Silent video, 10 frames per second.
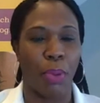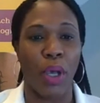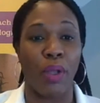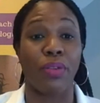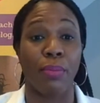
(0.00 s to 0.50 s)

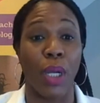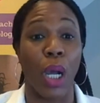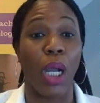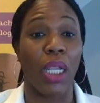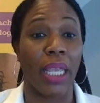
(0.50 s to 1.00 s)
boil some
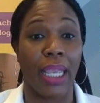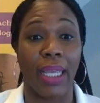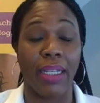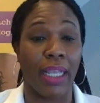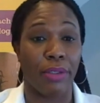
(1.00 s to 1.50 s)

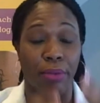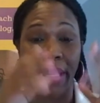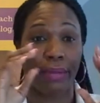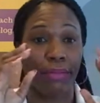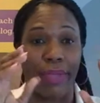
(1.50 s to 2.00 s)
garlic and
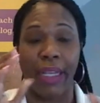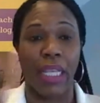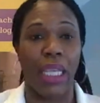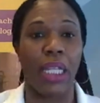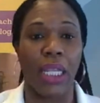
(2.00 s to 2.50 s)

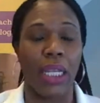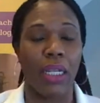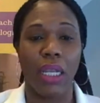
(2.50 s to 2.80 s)
inhale it,